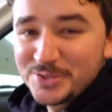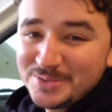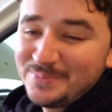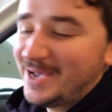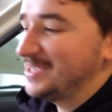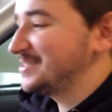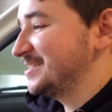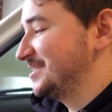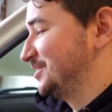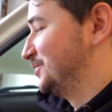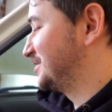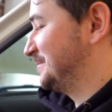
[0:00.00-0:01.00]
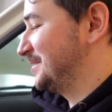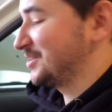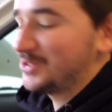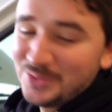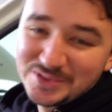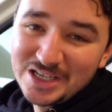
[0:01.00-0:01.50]
some painting and do some other
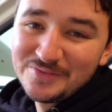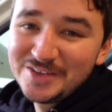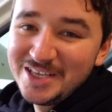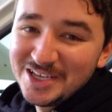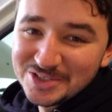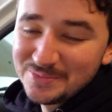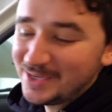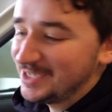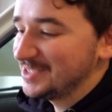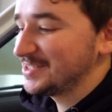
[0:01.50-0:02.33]
cool stuff in the engine bay.